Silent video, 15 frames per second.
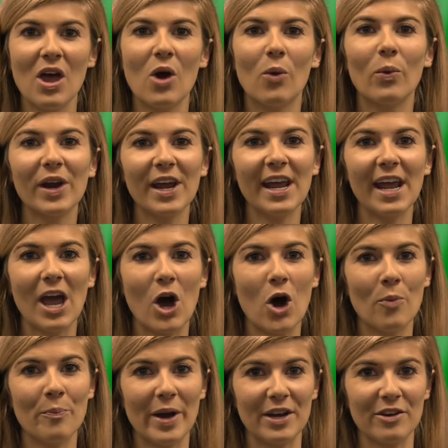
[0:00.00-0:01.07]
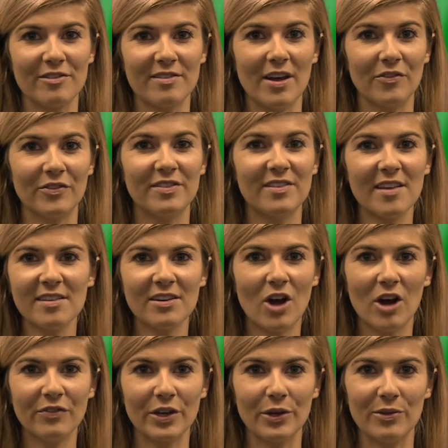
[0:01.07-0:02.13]
Working at home by yourself doesn't
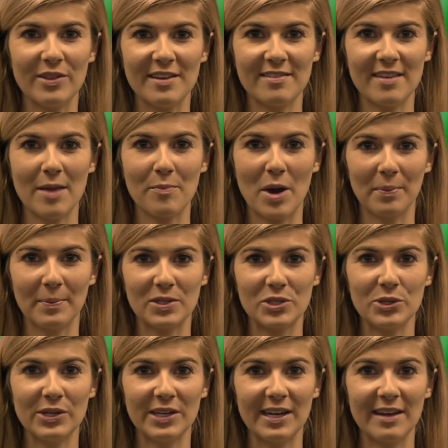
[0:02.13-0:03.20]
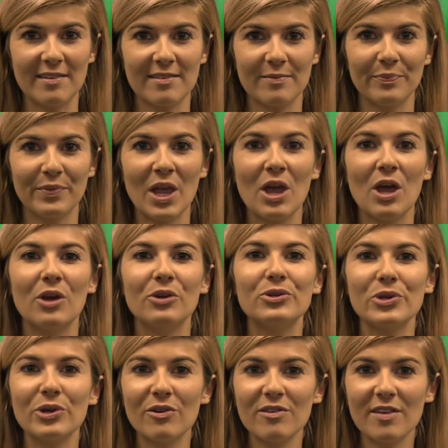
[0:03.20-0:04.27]
offer you these same opportunities.
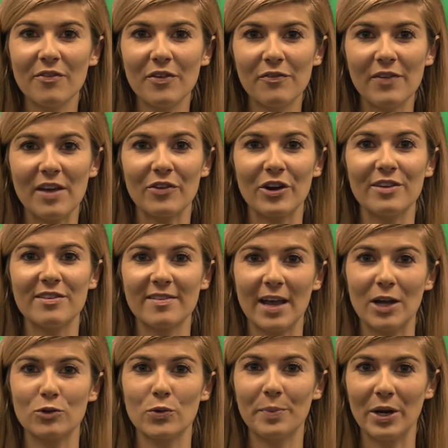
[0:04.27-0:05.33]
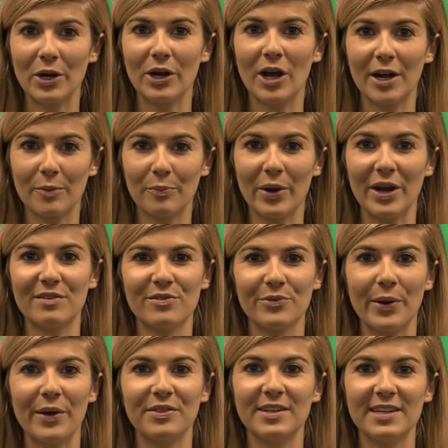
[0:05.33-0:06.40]
Do yourself a favor and schedule periodic breaks
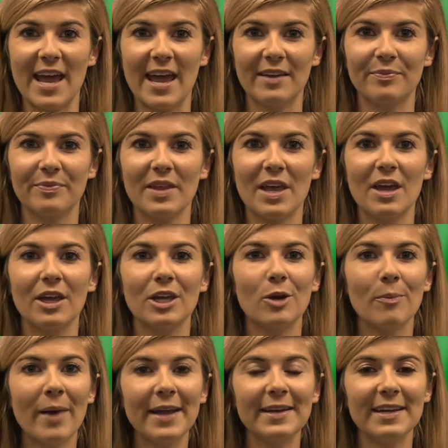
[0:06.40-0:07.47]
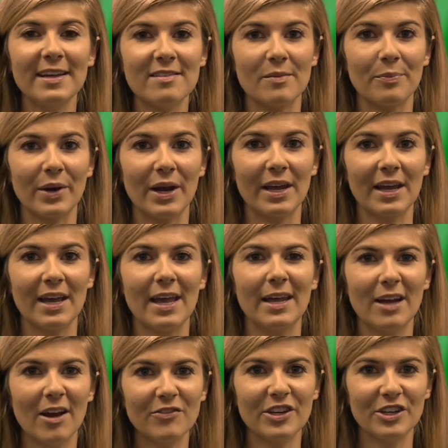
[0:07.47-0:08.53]
throughout the day. Your mind needs a break,
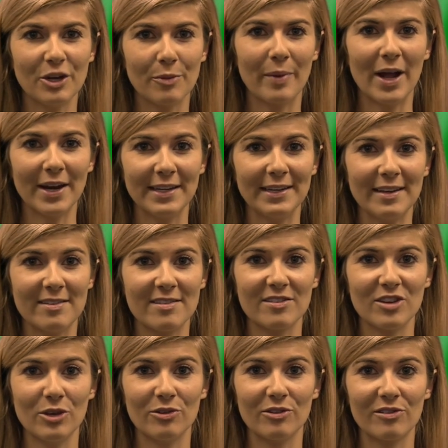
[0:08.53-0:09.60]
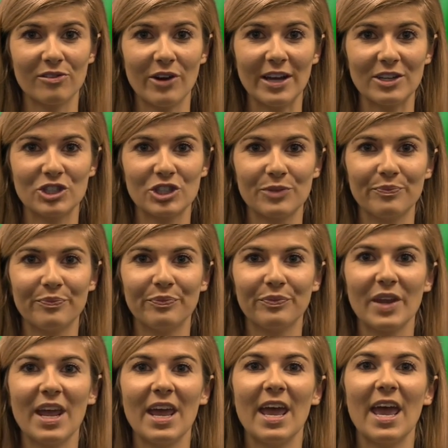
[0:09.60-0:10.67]
and often your body needs you to stretch.
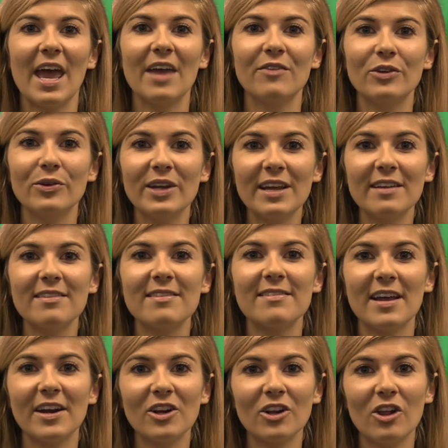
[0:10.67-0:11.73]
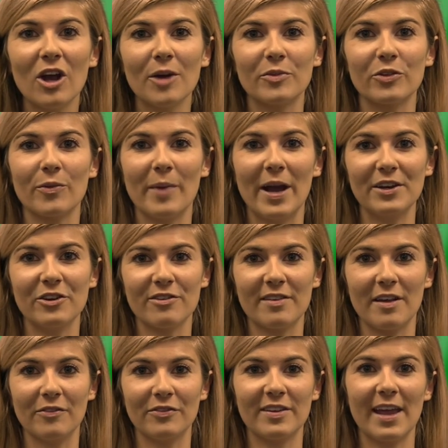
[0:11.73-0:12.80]
If you need, set an alarm to remind
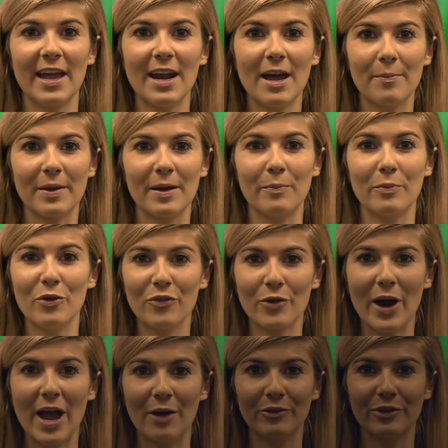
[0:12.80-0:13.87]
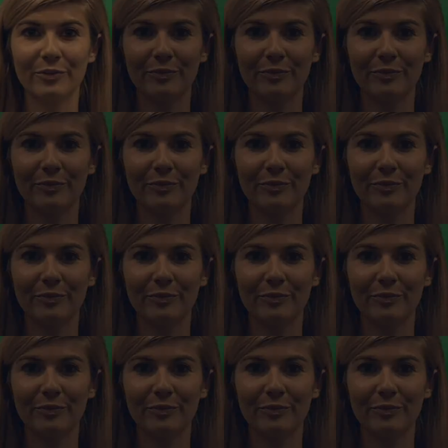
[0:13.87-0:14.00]
yourself to get up and move around.